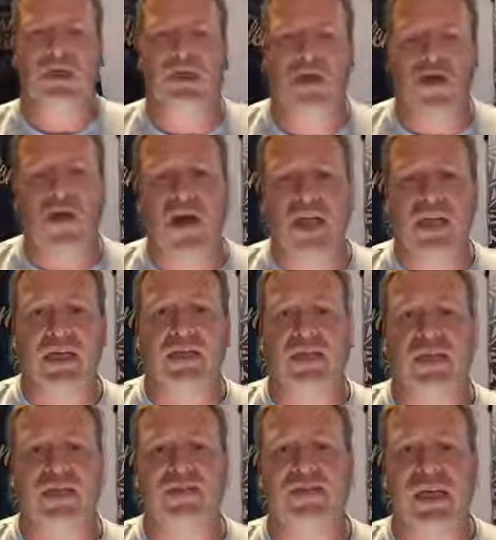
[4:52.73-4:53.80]
Kai and
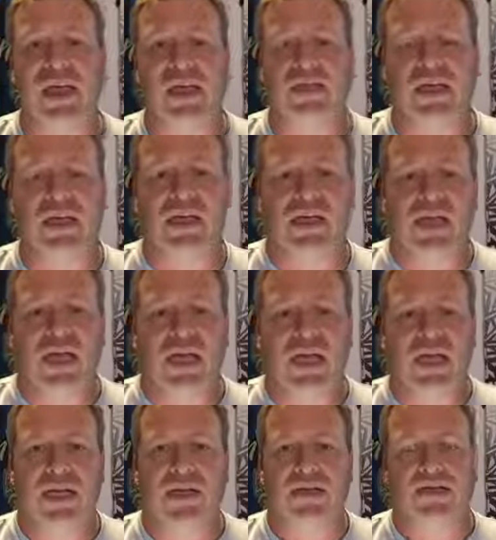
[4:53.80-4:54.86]
his father
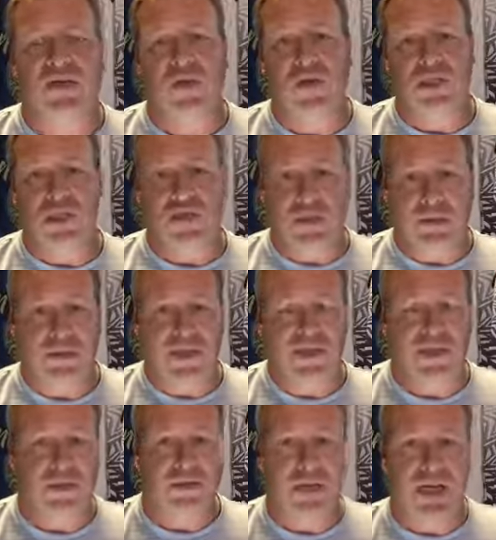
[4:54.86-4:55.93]
have also chipped in
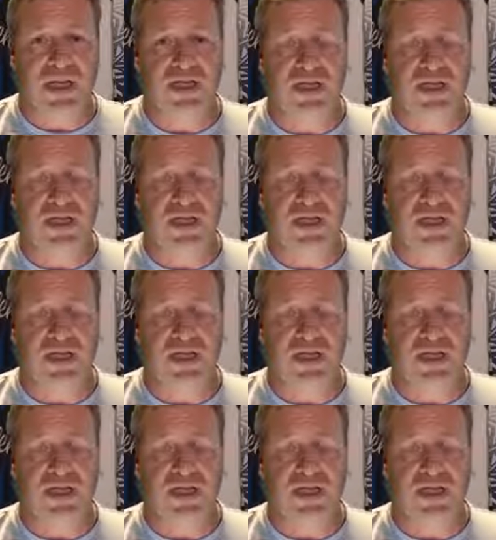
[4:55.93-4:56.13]
some money.